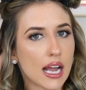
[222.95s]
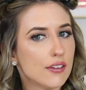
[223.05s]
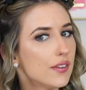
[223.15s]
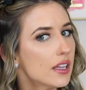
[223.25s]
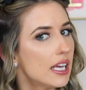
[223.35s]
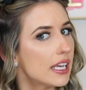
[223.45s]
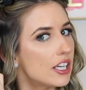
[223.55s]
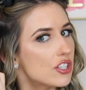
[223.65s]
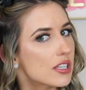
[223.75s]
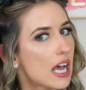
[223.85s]
I feel like
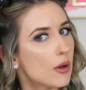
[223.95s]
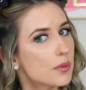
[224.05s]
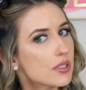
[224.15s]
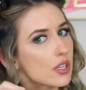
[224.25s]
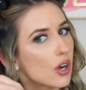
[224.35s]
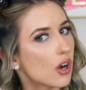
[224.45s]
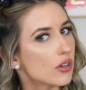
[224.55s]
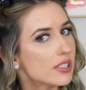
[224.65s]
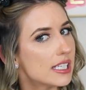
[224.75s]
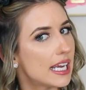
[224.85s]
it just helps the
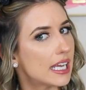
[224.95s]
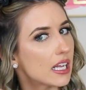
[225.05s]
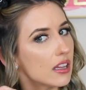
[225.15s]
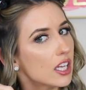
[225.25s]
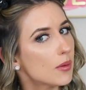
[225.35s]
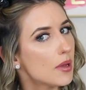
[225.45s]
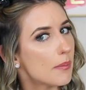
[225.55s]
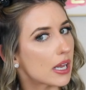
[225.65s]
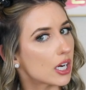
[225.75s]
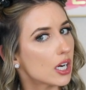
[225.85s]
curl stay in a little bit
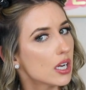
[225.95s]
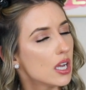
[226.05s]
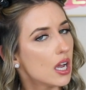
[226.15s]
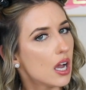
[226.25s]
better.